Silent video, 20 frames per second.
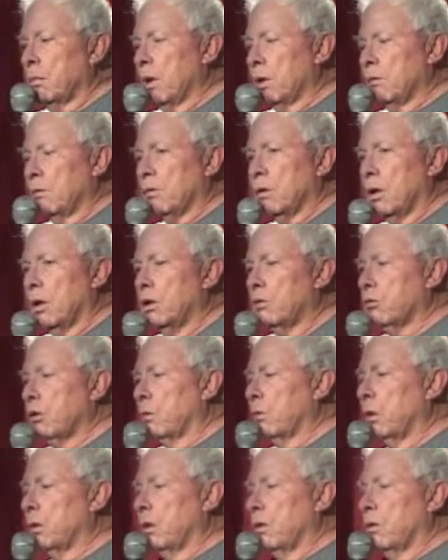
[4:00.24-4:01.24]
on stage, I
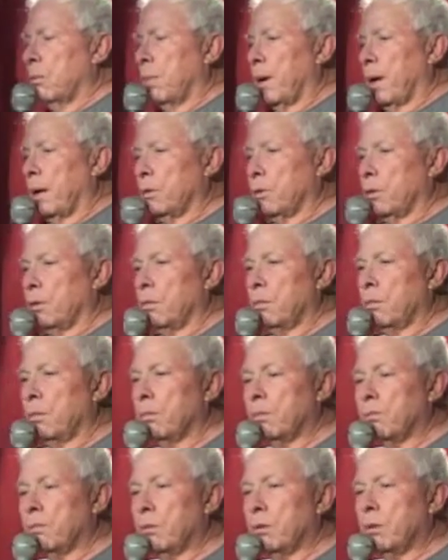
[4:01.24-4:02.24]
went to the
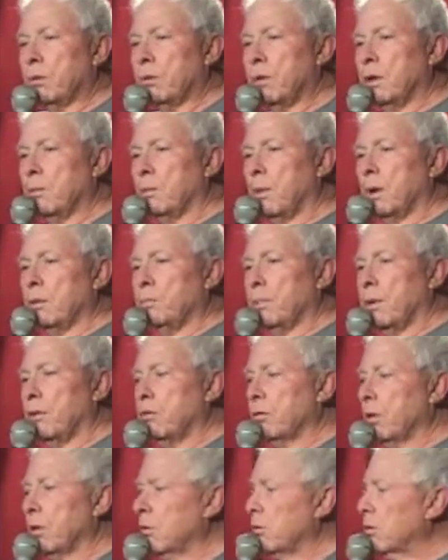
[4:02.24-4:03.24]
bathroom, did my
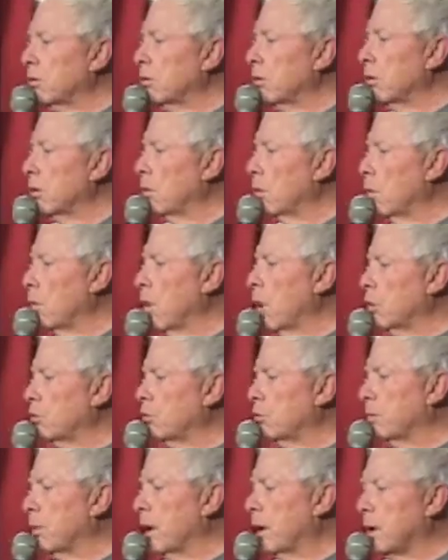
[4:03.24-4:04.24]
business,
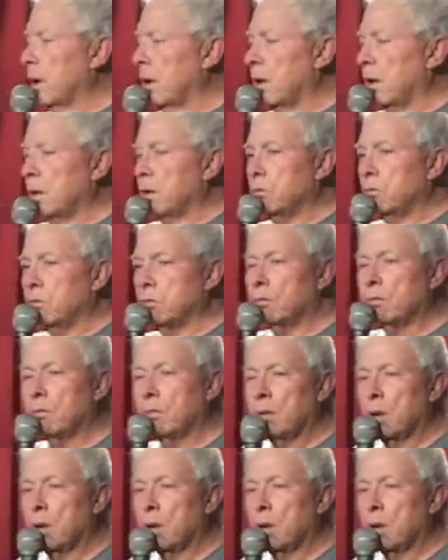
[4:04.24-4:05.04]
washed my hands,